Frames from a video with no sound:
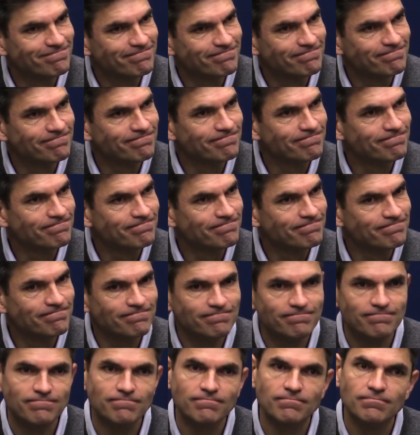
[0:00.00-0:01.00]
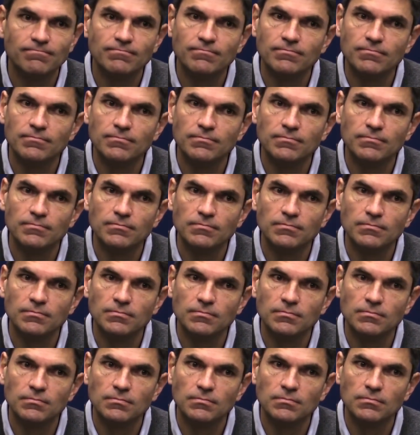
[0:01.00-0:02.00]

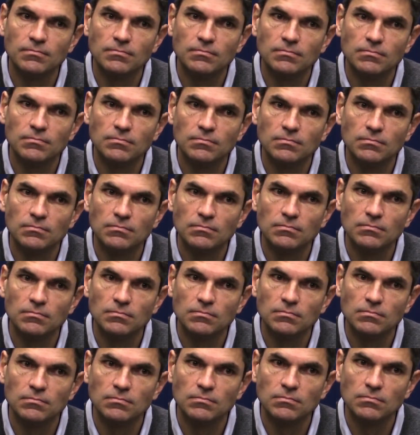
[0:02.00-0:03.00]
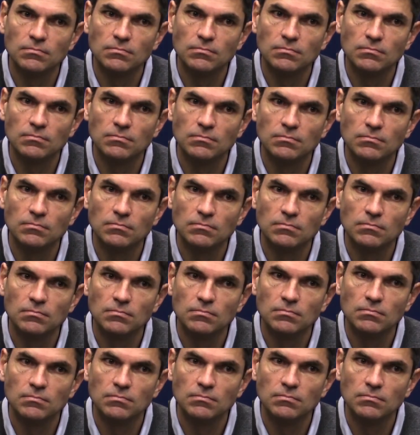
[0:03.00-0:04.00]

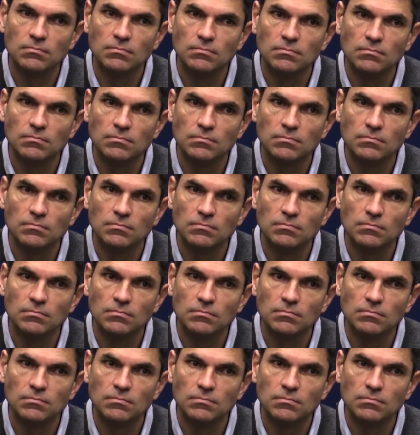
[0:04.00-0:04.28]
(silence)